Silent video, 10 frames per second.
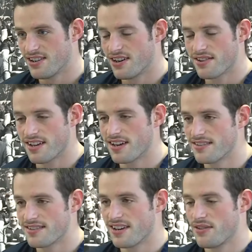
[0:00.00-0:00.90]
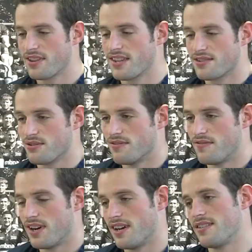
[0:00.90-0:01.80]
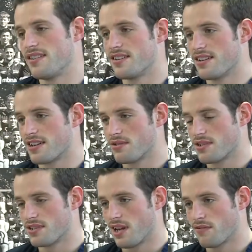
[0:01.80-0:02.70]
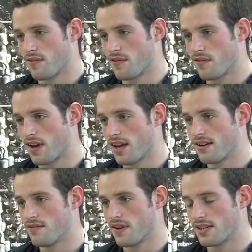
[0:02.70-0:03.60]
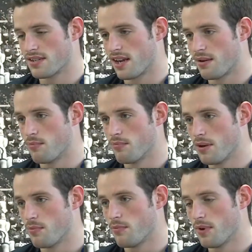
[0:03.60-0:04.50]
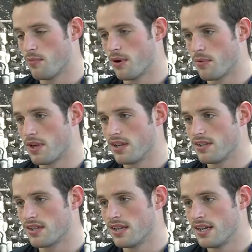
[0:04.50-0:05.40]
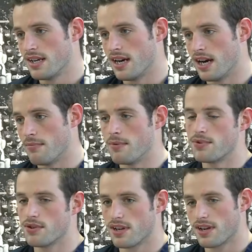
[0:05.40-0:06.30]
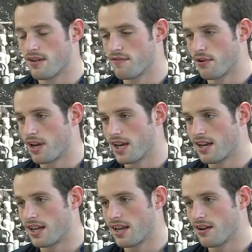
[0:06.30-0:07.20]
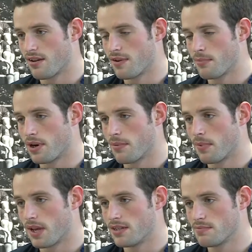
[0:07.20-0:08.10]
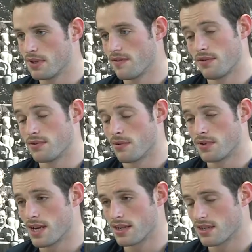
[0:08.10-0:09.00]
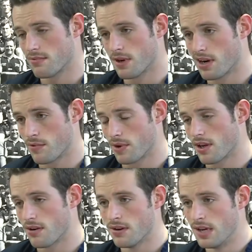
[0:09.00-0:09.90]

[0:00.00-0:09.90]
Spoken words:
No, I think the sort of the coaching staff have a fair say in what we eat. I'm sure they kind of phone ahead and get a lot of it put in place. But the food's always excellent wherever we go.